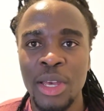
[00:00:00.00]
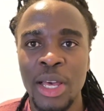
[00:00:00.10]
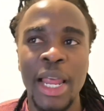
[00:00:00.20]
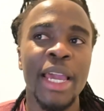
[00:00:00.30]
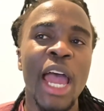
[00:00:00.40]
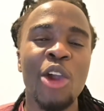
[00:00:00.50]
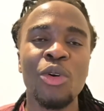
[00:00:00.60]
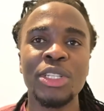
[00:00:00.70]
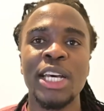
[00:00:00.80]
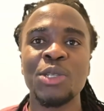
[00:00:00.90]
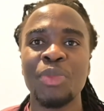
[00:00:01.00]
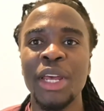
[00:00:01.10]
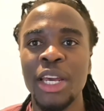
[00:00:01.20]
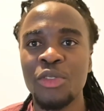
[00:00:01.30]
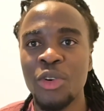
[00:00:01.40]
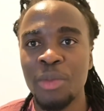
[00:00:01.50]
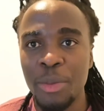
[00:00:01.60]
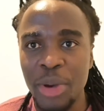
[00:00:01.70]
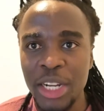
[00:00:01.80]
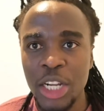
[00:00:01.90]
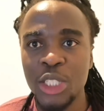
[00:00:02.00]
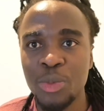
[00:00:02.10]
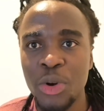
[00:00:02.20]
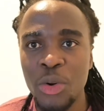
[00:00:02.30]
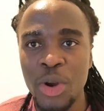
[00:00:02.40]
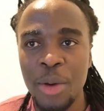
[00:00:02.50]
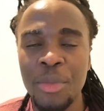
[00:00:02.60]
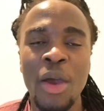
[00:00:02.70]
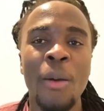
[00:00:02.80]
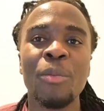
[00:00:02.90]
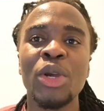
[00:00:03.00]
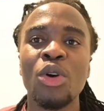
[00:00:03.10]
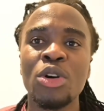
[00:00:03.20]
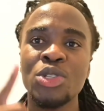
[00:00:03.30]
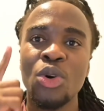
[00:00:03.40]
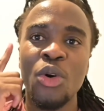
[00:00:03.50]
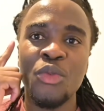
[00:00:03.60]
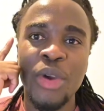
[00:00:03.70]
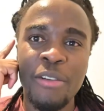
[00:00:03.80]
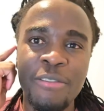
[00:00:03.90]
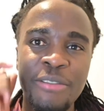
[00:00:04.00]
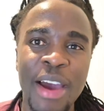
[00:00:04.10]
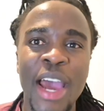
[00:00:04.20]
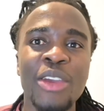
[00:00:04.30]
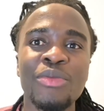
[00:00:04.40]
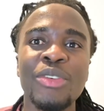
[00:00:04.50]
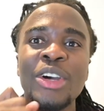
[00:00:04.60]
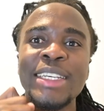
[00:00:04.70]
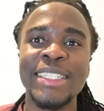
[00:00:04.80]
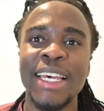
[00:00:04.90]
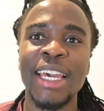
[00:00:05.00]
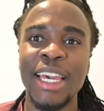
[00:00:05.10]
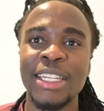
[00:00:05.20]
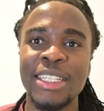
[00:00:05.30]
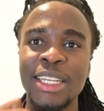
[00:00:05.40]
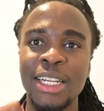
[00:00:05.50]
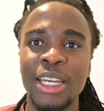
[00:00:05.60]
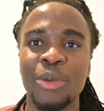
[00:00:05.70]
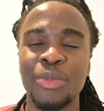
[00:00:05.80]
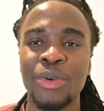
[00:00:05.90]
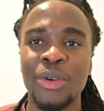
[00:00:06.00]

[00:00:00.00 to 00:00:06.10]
Like, I got suspended from the partnership program because of a 5 seconds clip.